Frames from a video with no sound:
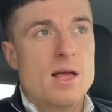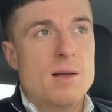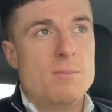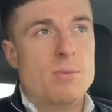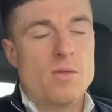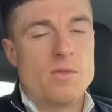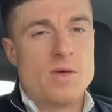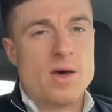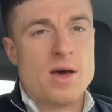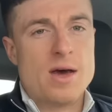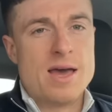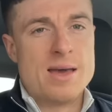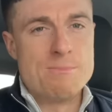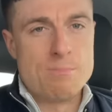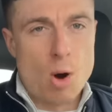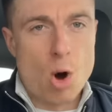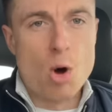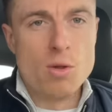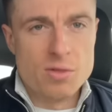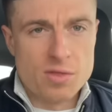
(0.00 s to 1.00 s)
but the
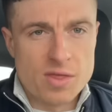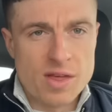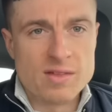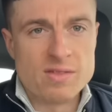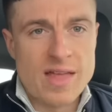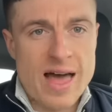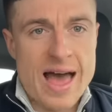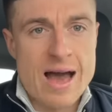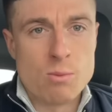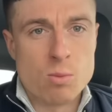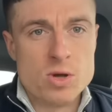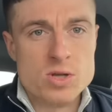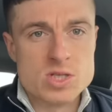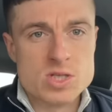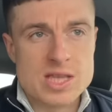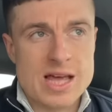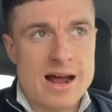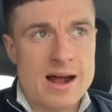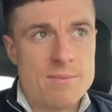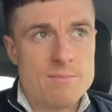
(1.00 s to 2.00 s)
important thing there was
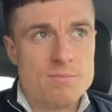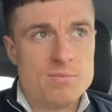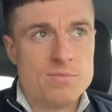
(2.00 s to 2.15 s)
that